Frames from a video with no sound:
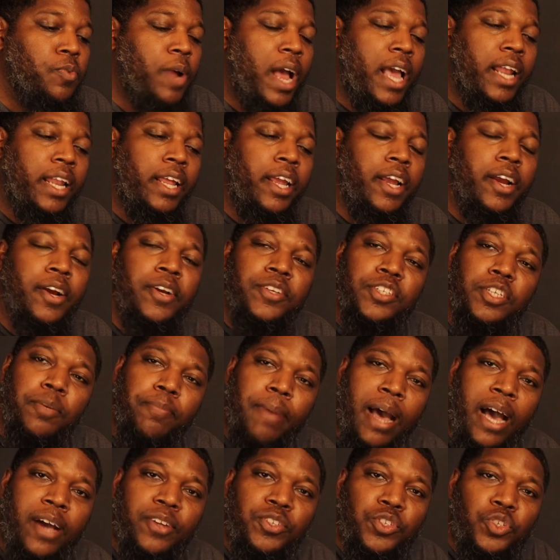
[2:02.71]
right here is
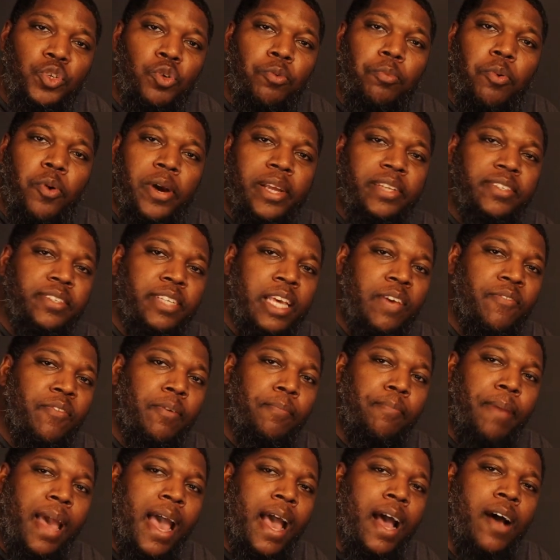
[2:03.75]
about
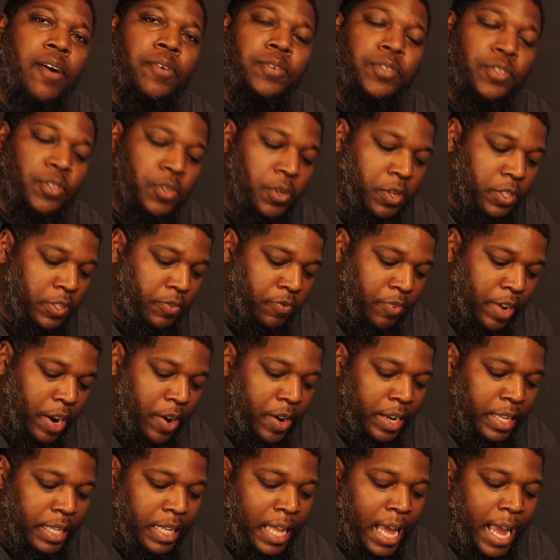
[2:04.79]
2.7 pounds, so it's
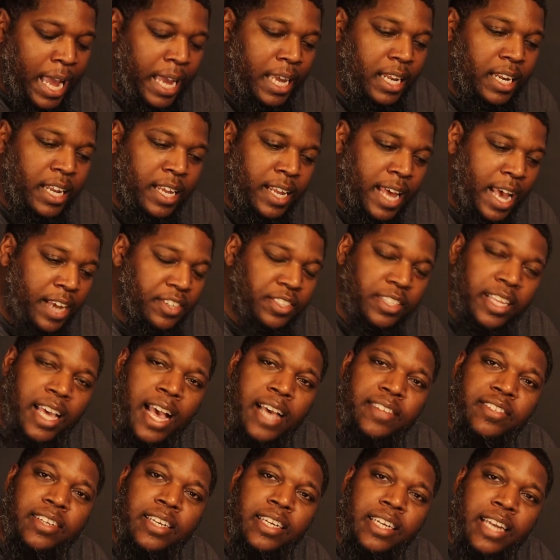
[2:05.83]
very light. It actually
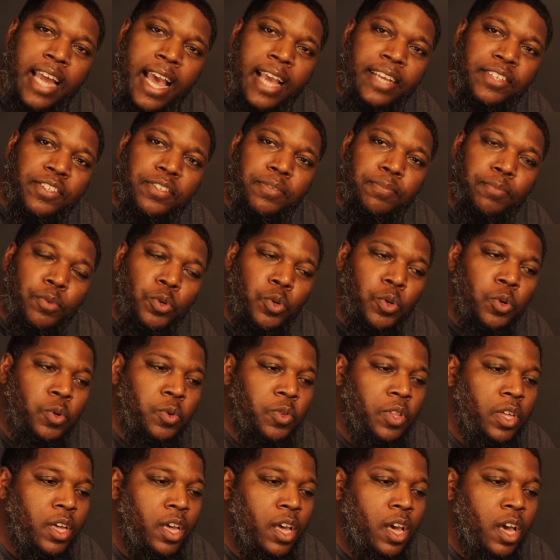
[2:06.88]
has a nice,
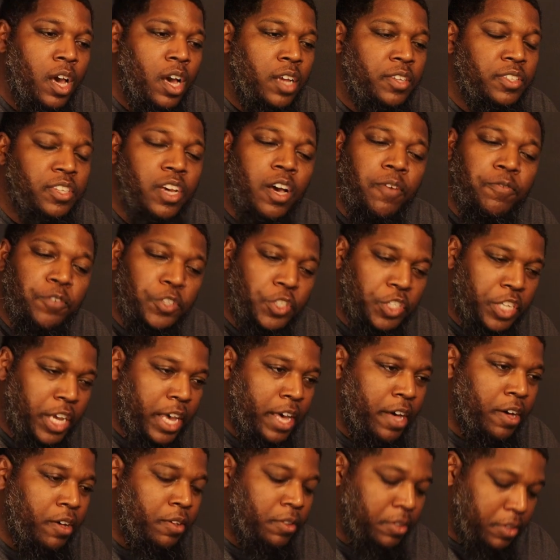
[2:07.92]
smooth, tough
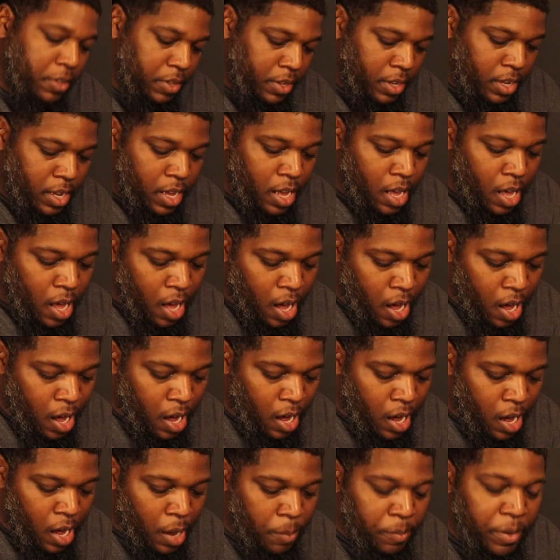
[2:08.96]
shell.
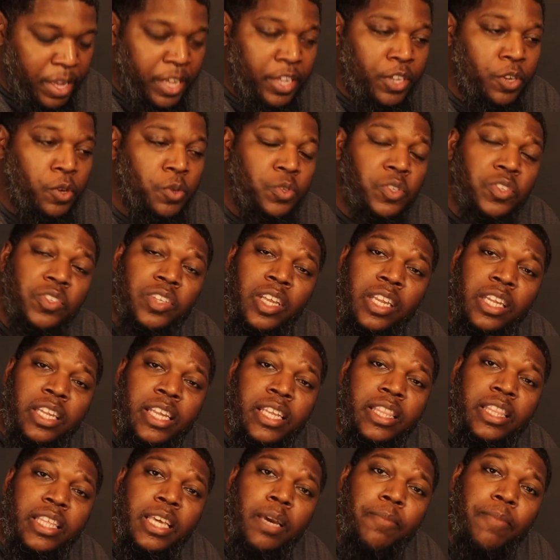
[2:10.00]
Um, it uses a
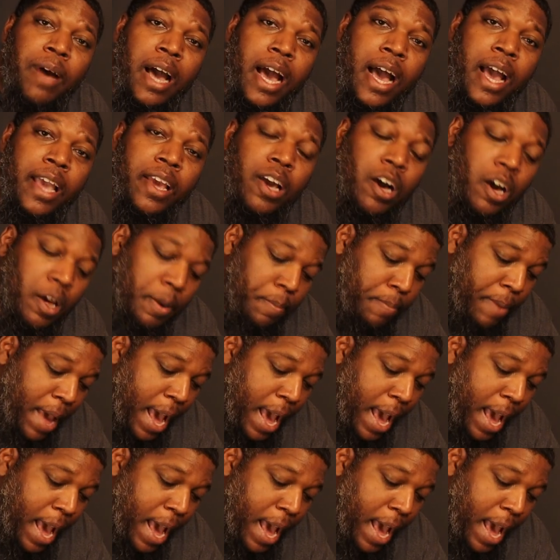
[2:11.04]
lithium ion